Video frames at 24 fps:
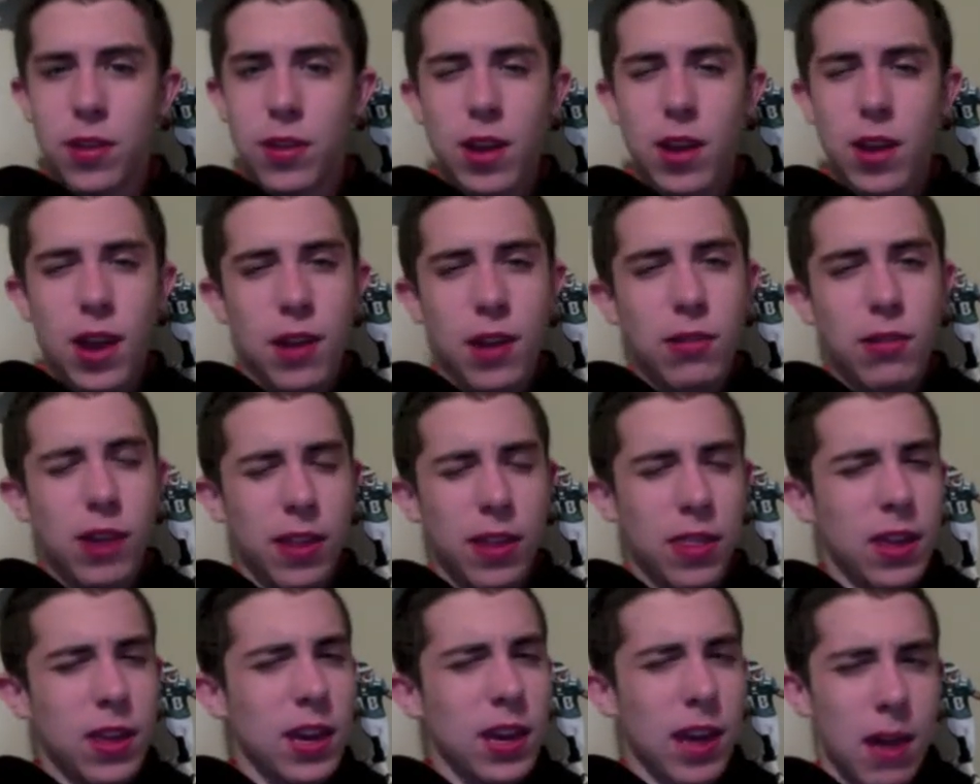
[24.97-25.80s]
I
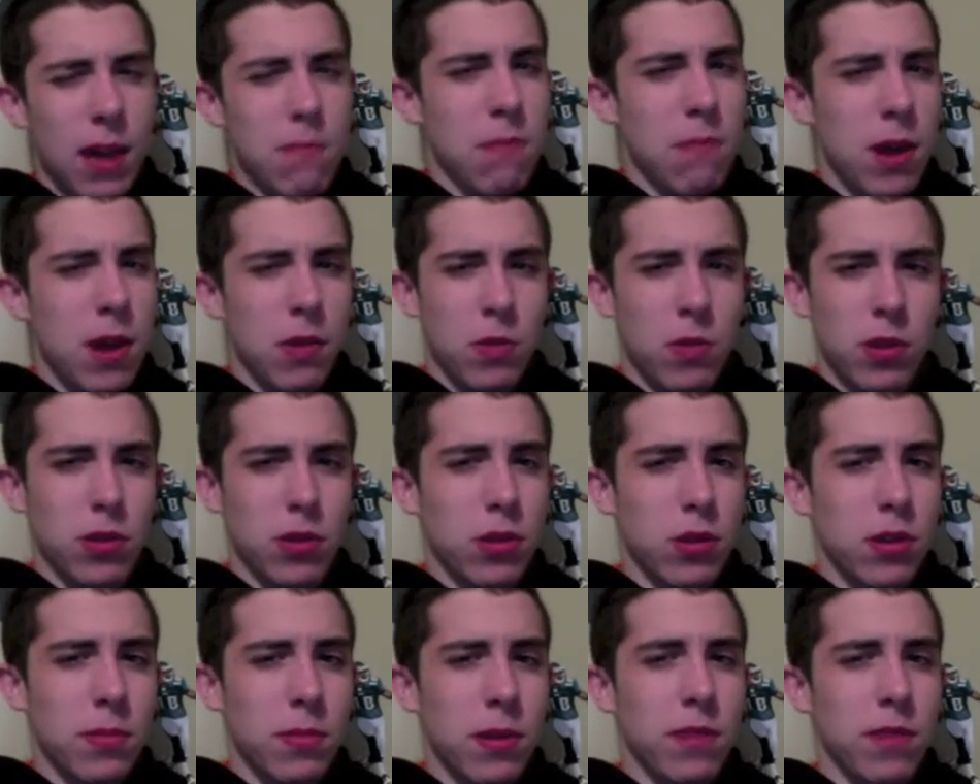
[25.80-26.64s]
think I might want to talk
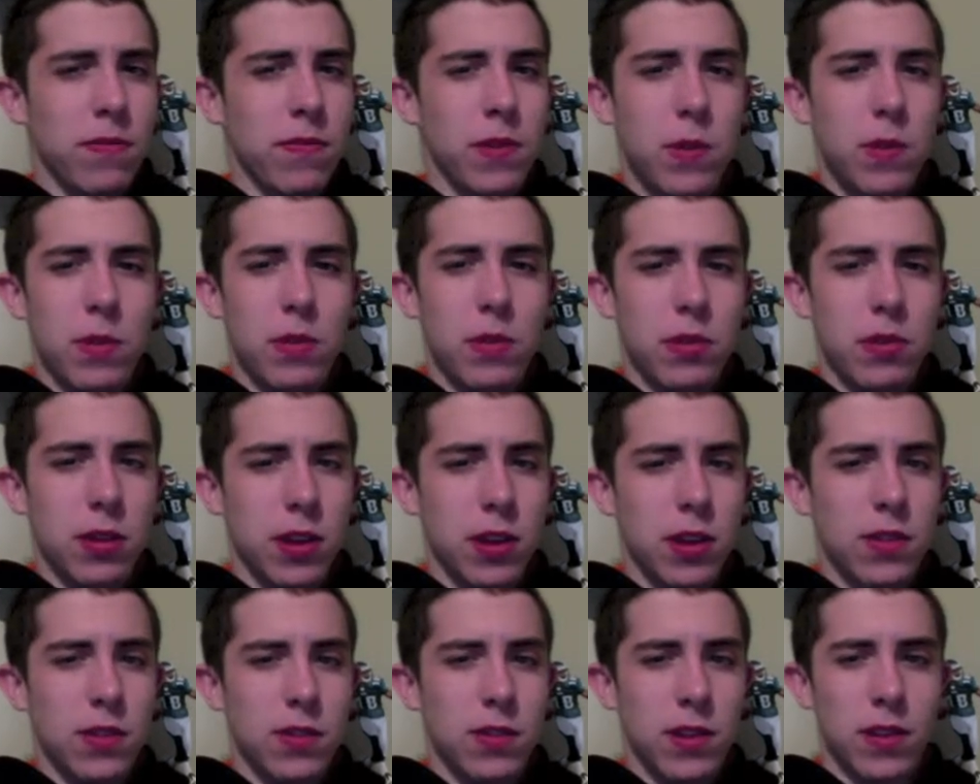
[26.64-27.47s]
about a few other
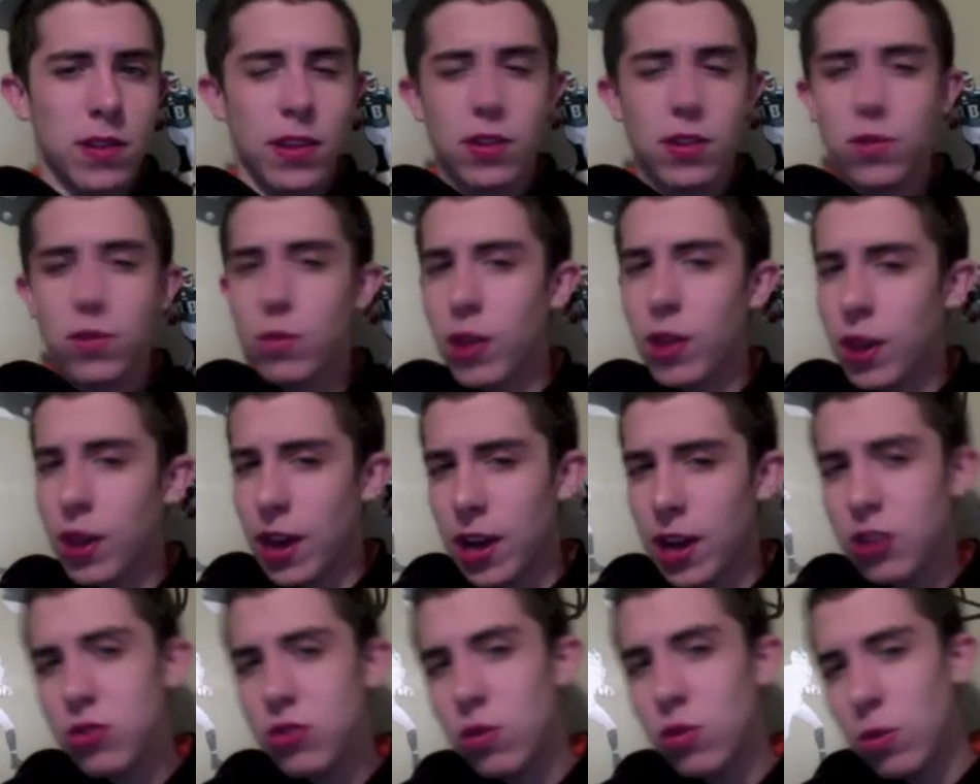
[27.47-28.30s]
things because I
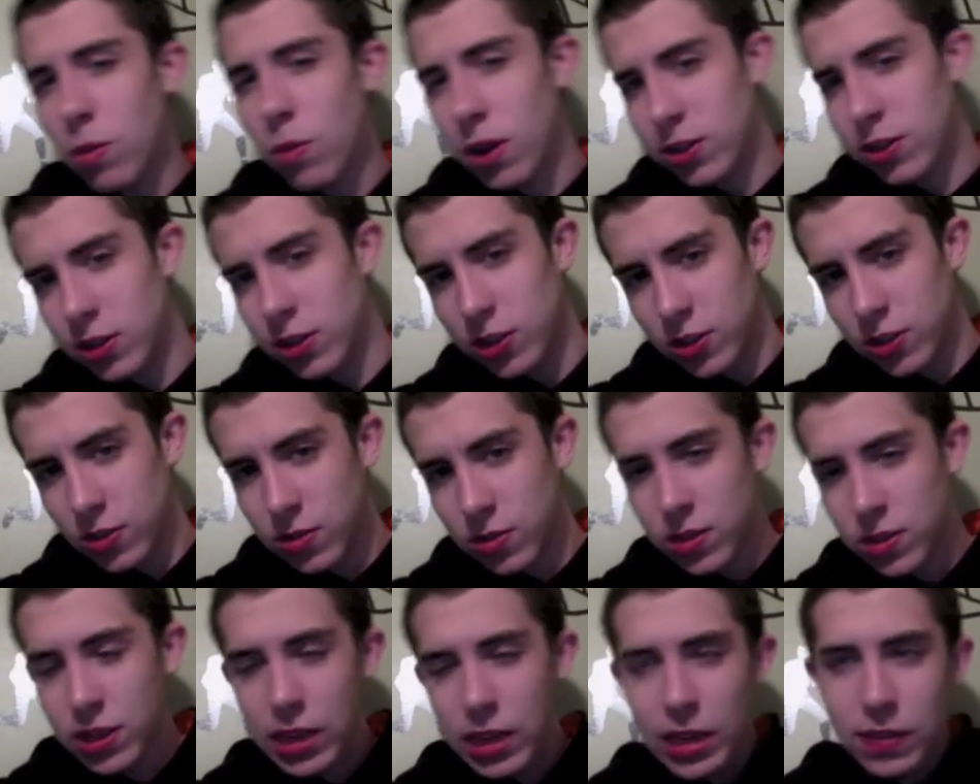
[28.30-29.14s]
enjoy watching
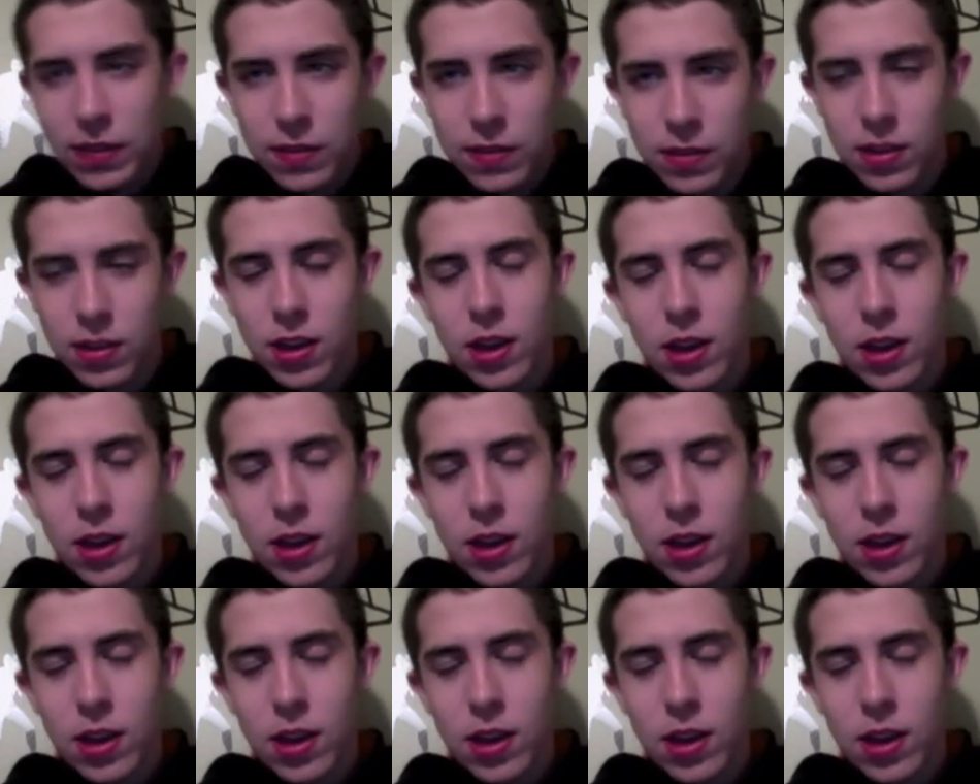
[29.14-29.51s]
skis